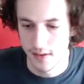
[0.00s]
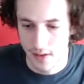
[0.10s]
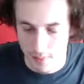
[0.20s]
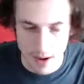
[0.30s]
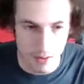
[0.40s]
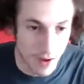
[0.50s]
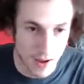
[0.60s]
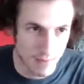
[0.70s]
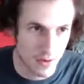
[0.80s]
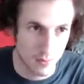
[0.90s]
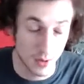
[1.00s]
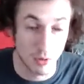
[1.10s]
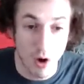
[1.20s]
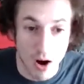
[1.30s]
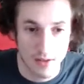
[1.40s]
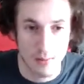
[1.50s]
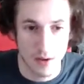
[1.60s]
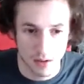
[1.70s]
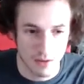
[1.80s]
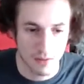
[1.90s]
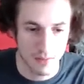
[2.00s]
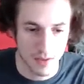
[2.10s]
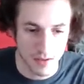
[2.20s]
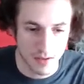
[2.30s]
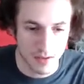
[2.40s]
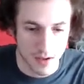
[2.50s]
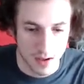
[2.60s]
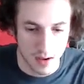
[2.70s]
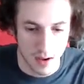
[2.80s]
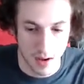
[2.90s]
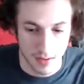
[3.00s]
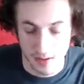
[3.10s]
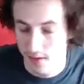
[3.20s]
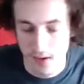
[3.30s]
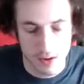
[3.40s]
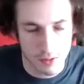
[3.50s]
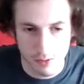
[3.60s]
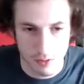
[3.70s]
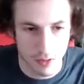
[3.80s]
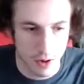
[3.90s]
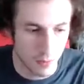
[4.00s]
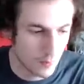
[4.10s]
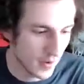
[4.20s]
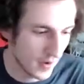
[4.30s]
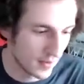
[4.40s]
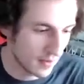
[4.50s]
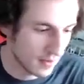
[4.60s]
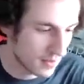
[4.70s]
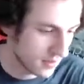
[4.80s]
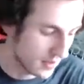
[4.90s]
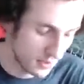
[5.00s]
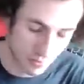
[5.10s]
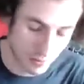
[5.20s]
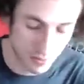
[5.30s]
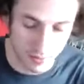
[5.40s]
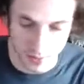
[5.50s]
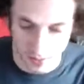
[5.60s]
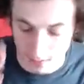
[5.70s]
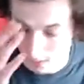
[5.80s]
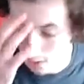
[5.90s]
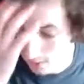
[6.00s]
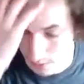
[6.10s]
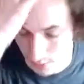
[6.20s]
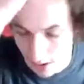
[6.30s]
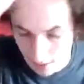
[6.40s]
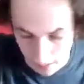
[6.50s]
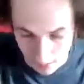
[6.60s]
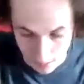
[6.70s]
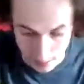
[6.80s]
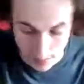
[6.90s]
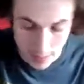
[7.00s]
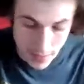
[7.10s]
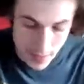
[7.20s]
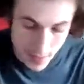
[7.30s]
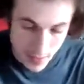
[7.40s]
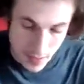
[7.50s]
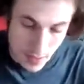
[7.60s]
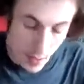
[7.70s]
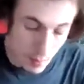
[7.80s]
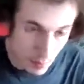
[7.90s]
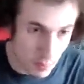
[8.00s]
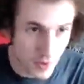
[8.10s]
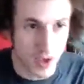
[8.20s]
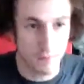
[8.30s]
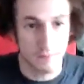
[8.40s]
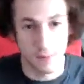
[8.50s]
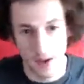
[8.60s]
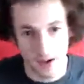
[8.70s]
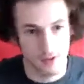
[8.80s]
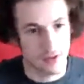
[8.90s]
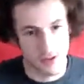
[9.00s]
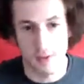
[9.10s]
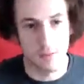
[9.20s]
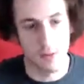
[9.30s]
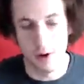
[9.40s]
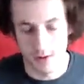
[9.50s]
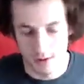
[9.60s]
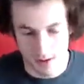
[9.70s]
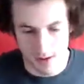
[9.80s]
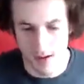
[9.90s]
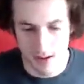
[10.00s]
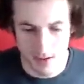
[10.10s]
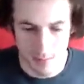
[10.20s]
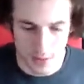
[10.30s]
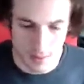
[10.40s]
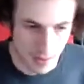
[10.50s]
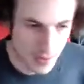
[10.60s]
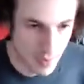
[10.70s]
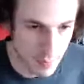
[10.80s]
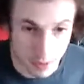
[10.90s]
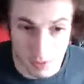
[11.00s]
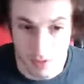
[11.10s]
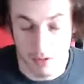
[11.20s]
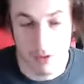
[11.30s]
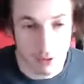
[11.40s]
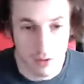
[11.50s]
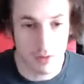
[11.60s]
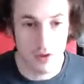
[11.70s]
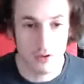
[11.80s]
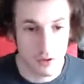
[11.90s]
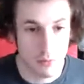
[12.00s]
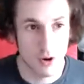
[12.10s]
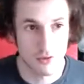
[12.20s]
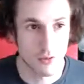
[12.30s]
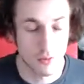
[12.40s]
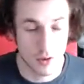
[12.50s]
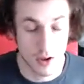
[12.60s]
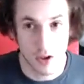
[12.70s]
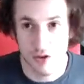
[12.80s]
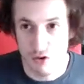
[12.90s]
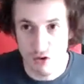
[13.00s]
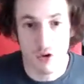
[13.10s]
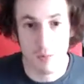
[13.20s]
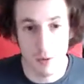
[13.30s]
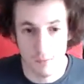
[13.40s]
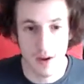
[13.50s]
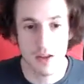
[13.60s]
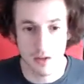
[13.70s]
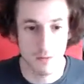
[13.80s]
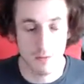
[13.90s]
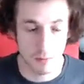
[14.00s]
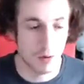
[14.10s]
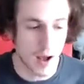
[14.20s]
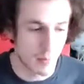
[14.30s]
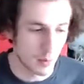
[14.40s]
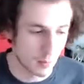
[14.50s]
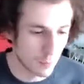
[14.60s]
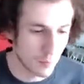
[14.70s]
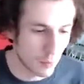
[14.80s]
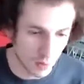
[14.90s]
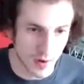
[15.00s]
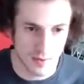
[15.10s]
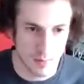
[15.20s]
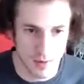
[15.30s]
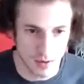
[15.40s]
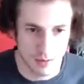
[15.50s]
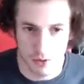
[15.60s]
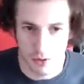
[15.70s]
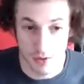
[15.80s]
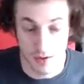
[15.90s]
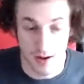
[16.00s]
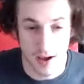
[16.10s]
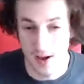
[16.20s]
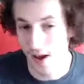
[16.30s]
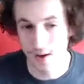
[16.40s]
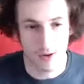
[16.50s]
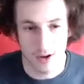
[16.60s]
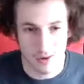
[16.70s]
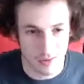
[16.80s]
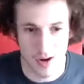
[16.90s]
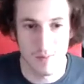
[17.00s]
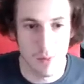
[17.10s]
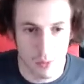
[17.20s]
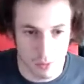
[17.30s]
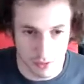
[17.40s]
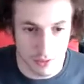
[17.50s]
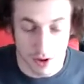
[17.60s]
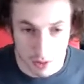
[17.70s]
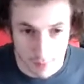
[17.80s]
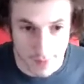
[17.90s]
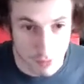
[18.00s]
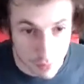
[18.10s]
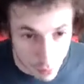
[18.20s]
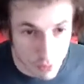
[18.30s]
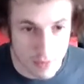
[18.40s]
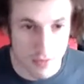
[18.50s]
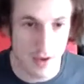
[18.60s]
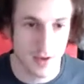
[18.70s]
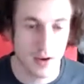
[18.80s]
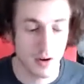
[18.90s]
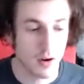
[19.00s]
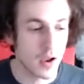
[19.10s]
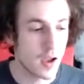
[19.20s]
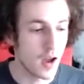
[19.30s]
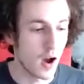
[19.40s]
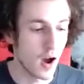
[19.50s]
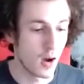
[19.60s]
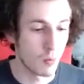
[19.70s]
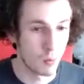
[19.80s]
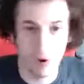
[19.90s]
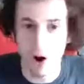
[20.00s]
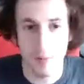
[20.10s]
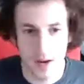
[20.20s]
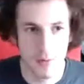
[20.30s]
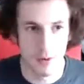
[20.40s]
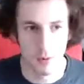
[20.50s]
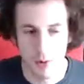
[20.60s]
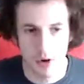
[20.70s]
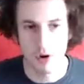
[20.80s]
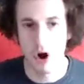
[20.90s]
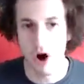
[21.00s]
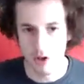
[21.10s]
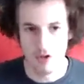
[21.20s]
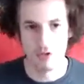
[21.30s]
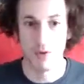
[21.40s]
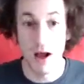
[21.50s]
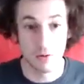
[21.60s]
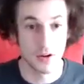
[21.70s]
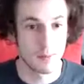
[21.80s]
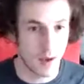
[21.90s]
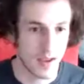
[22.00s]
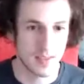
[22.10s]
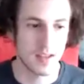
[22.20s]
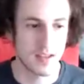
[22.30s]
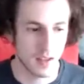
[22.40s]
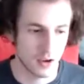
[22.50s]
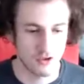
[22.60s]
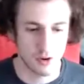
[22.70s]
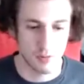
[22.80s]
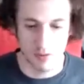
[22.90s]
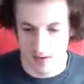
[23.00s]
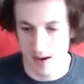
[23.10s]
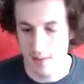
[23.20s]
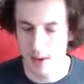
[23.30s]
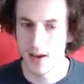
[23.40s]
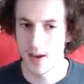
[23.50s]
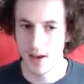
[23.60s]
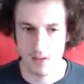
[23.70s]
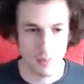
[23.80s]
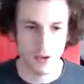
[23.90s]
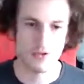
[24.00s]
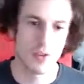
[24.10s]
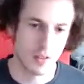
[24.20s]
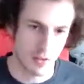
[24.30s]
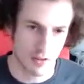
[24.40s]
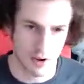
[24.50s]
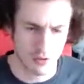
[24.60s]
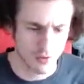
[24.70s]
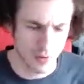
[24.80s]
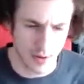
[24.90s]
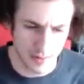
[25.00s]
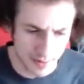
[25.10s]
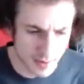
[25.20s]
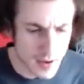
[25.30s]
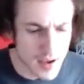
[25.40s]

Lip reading: the amount of lives that have been lost because of this continues to grow, and it's tough to process. But moving on from that, just definitely wanted to say something about that because it's clearly it's too pervasive of a problem for it to be ignored. And I don't care that I mostly talk about sports on here. We're all people. We are all surrounded by these issues day by day, especially in this country. And I think